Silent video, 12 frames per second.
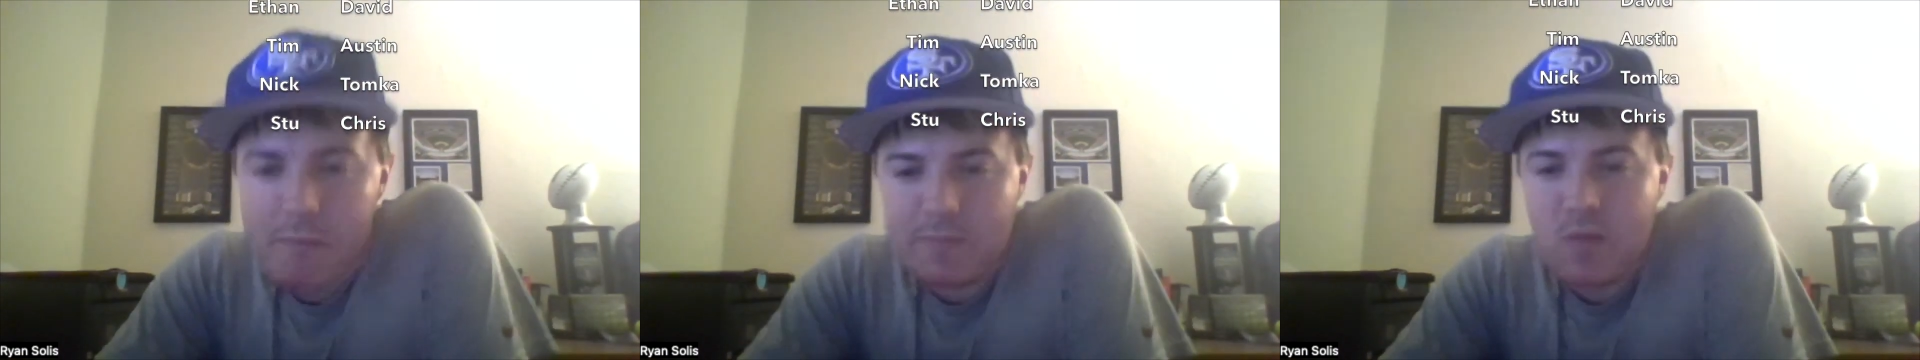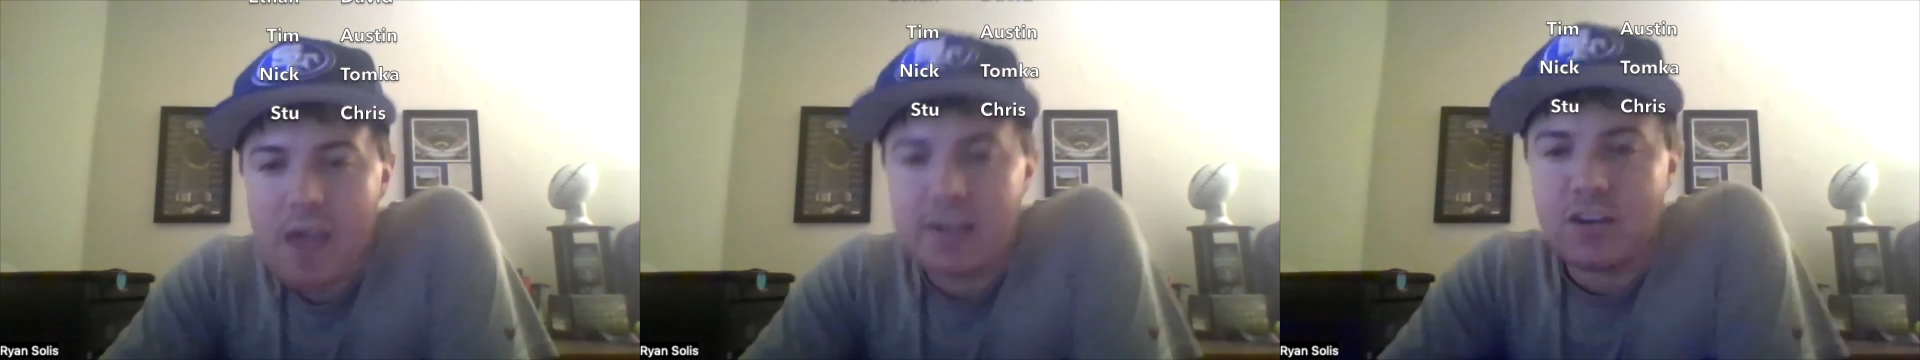
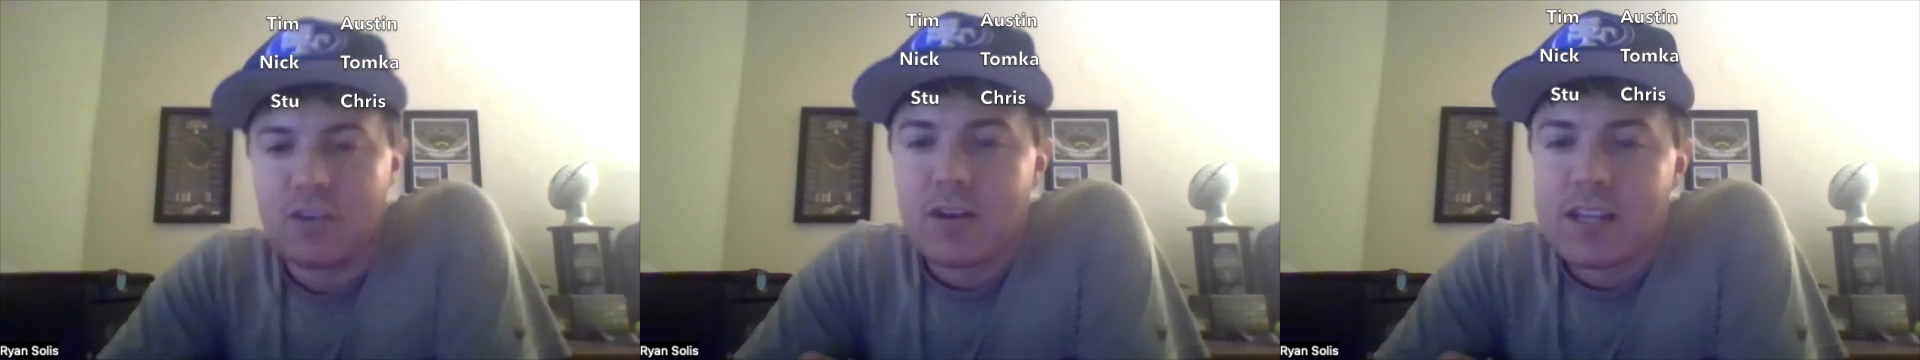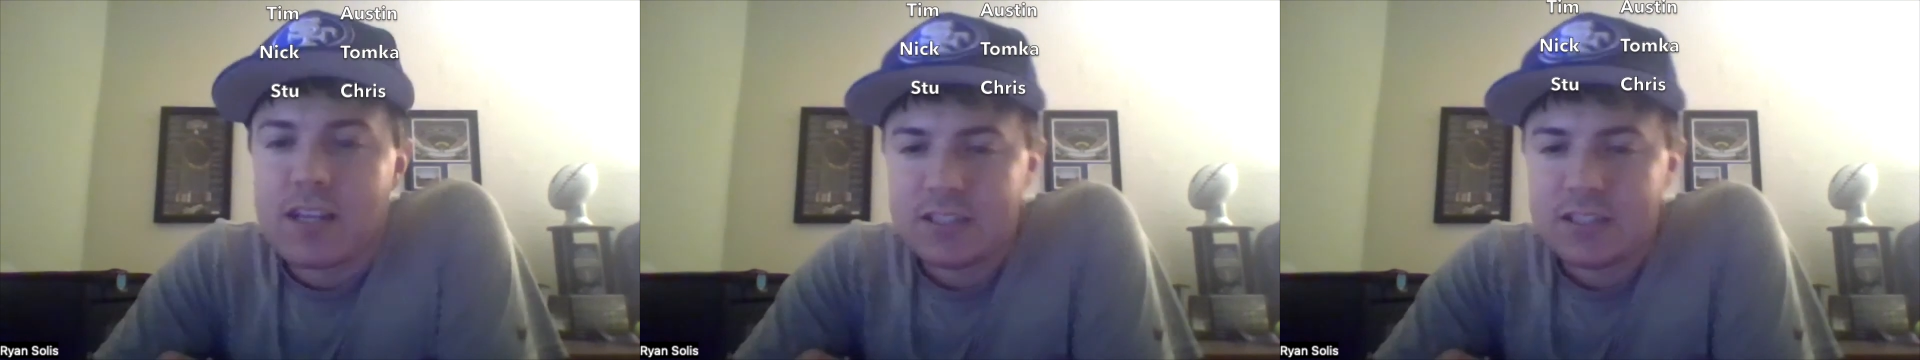and
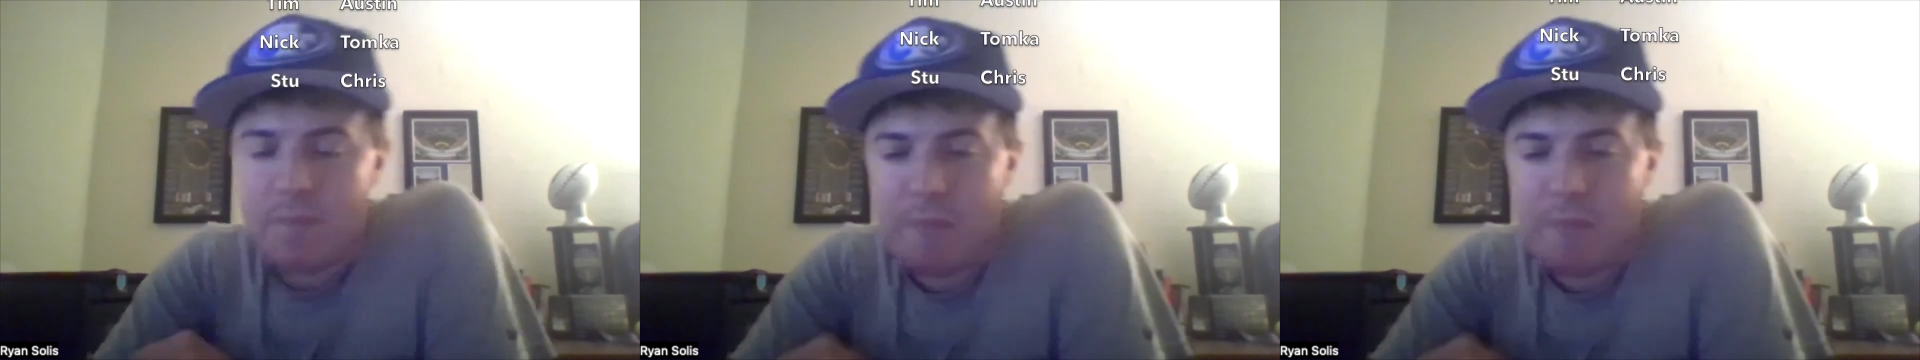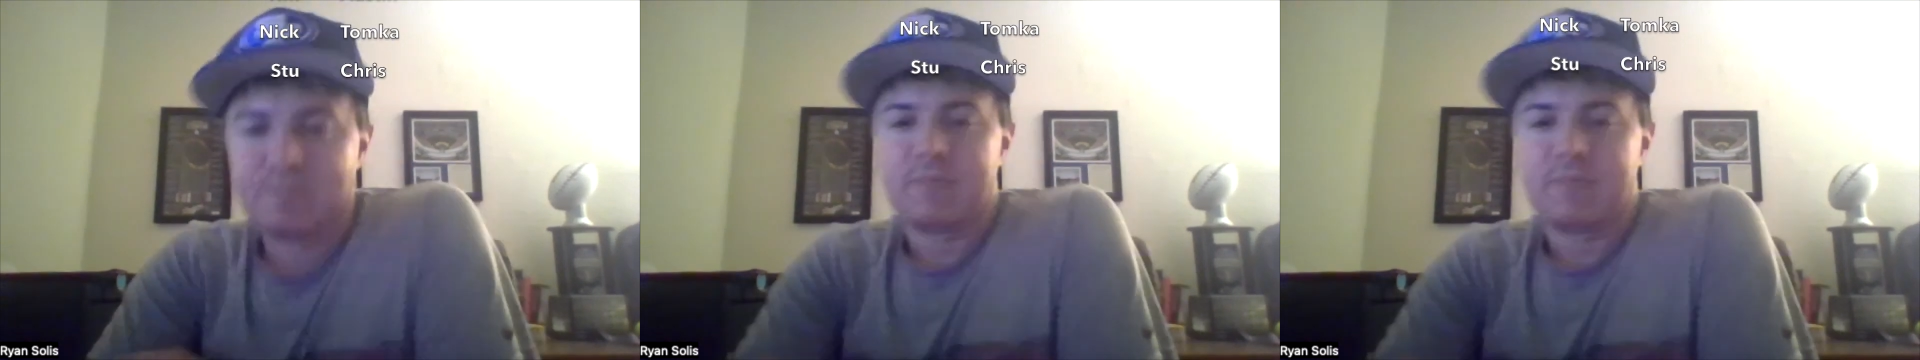Chris.
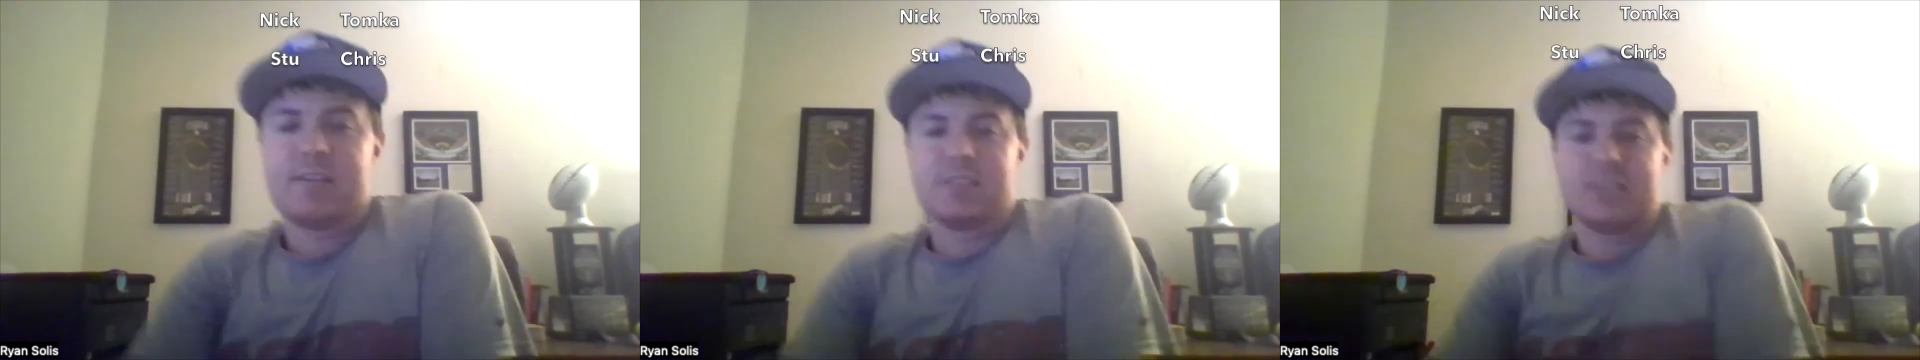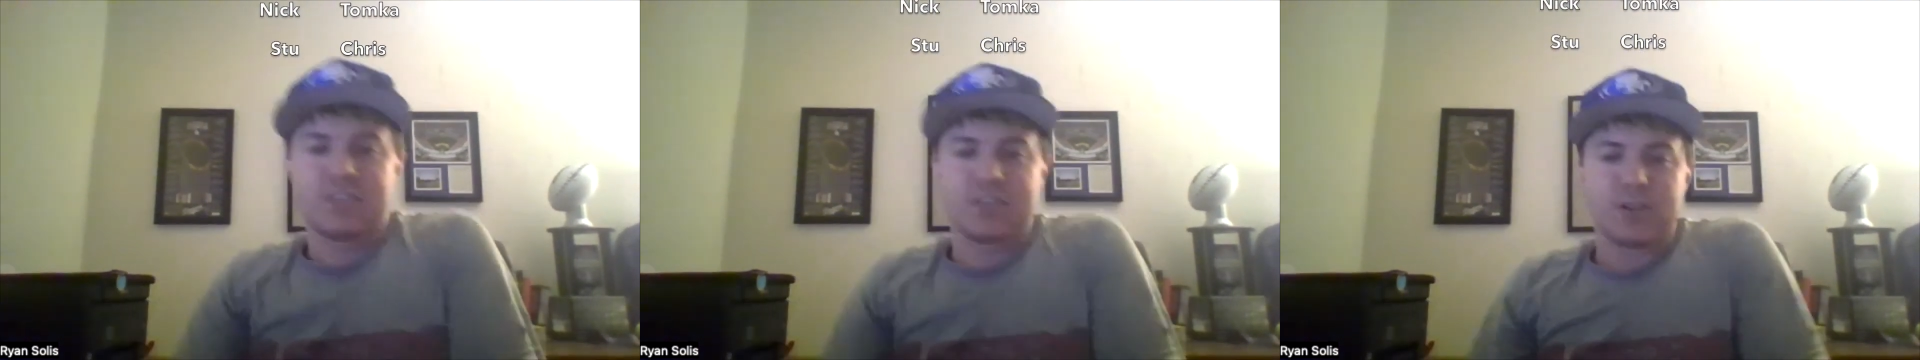
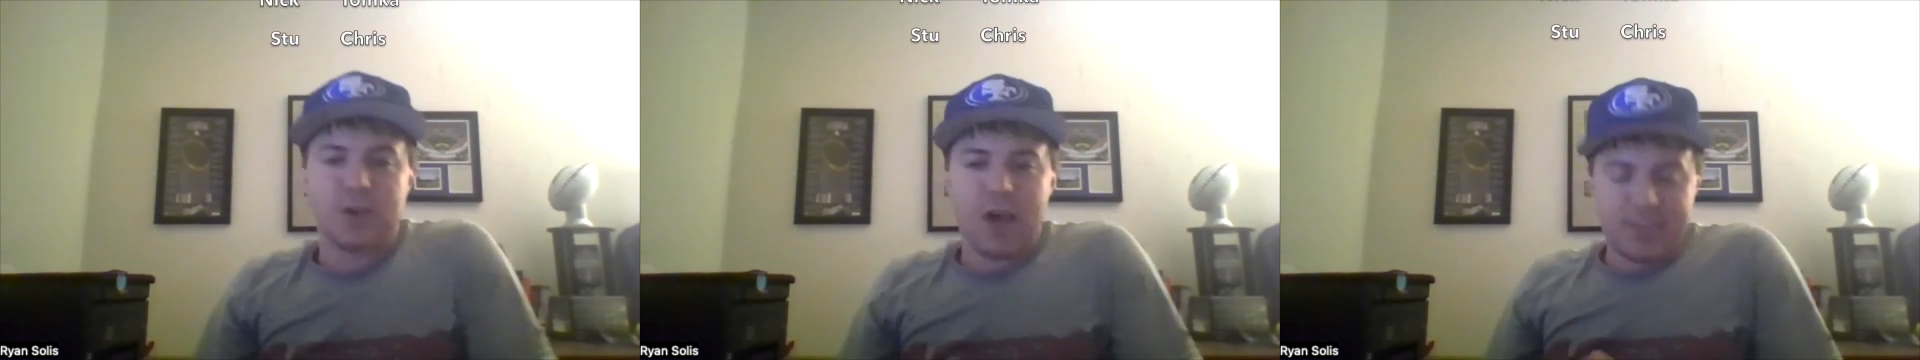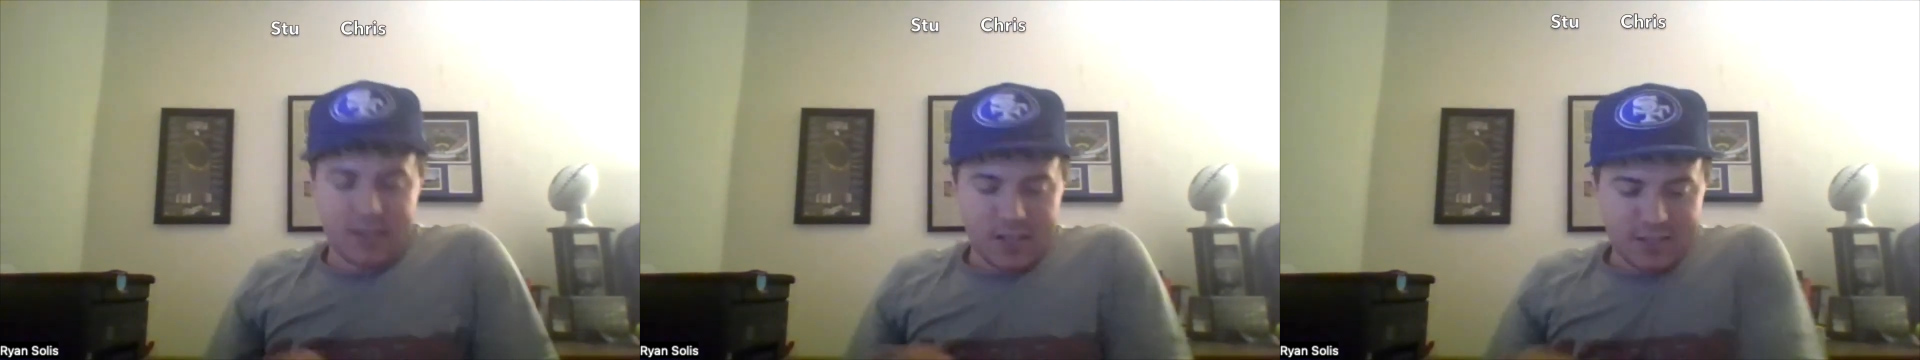So
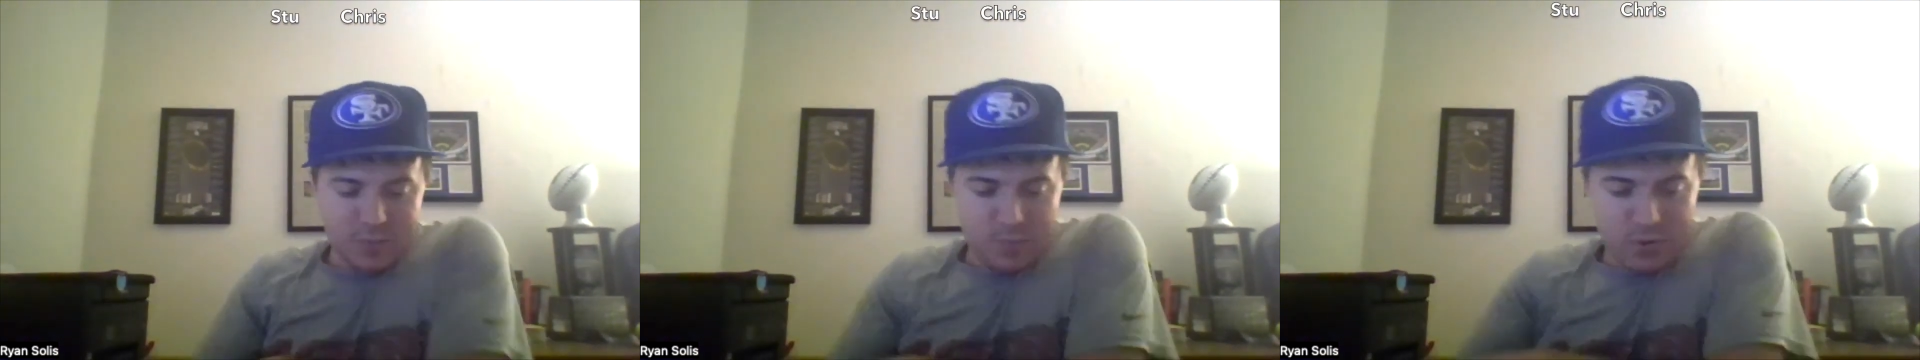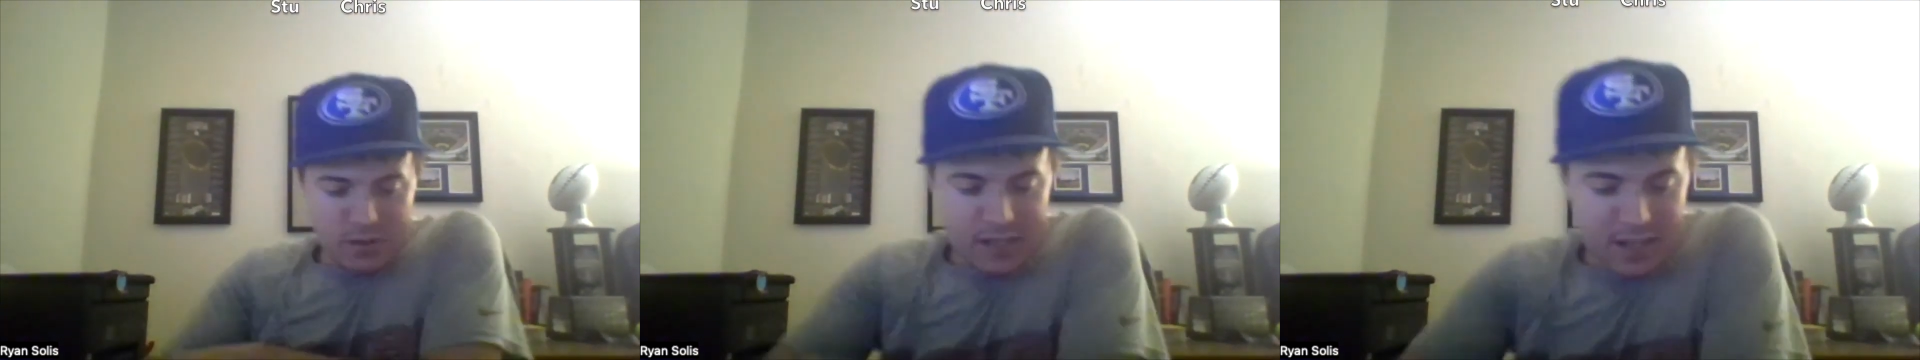I think it's a pretty